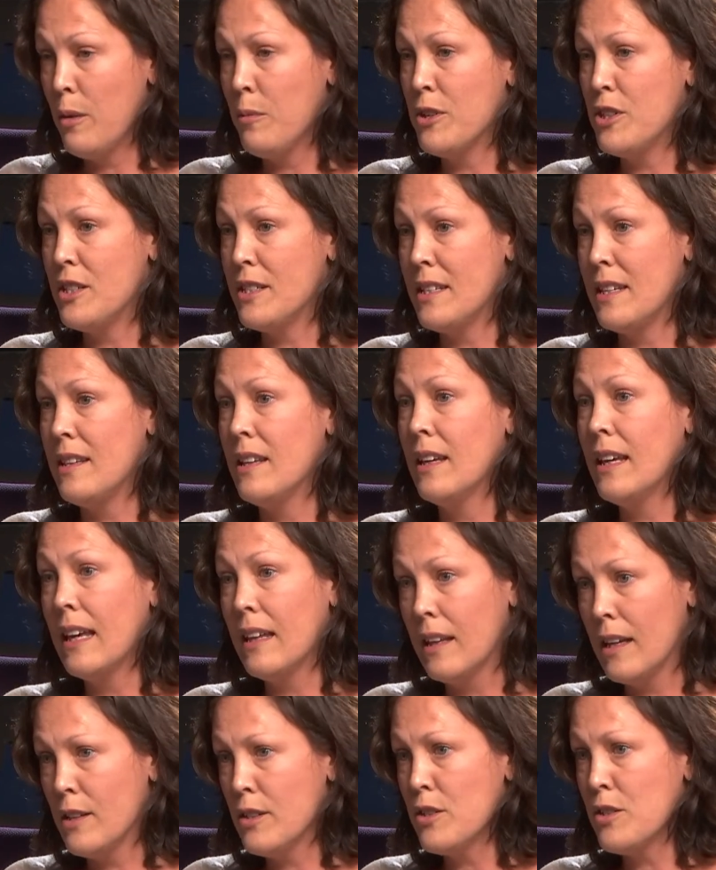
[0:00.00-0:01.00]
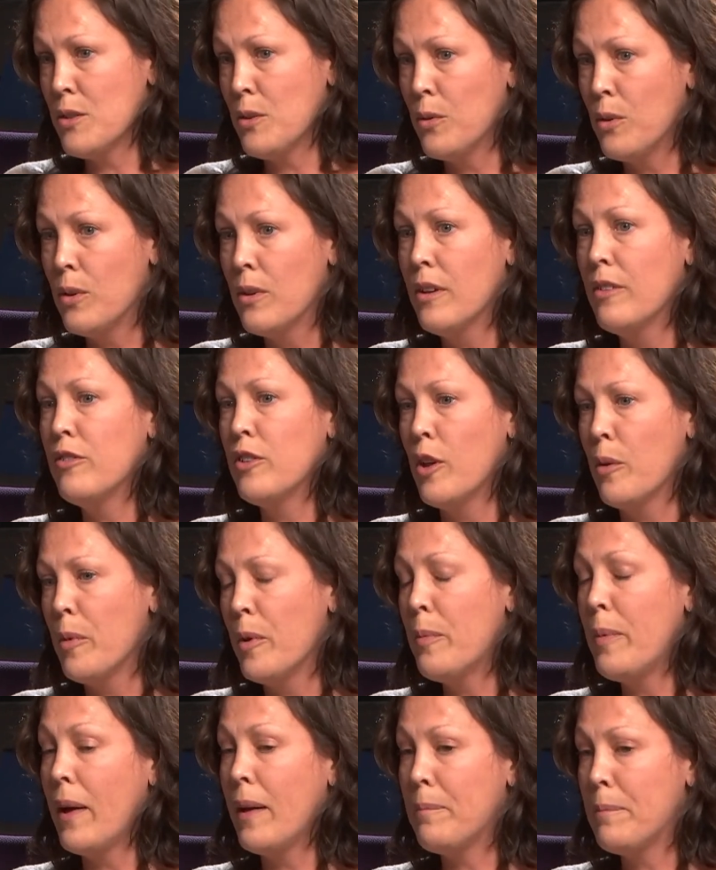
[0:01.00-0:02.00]
which is in the Gillings School of Global
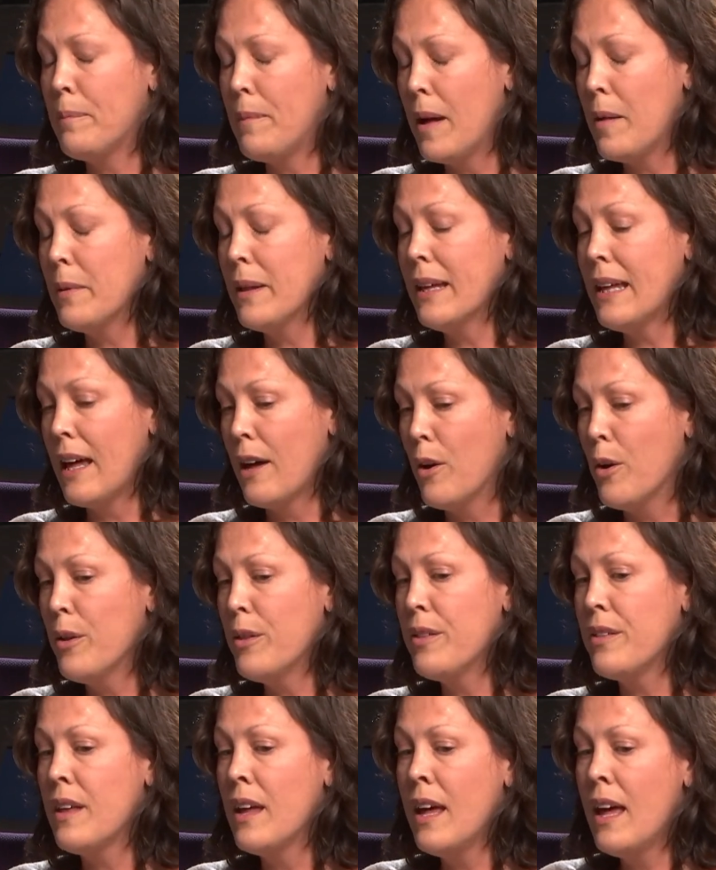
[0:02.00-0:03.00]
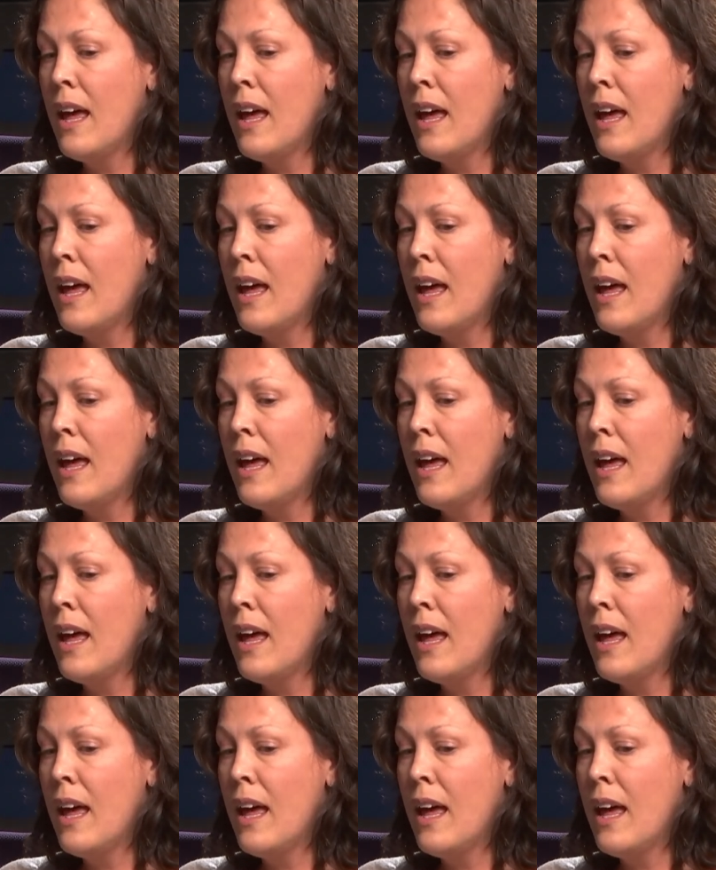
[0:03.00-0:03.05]
Public Health.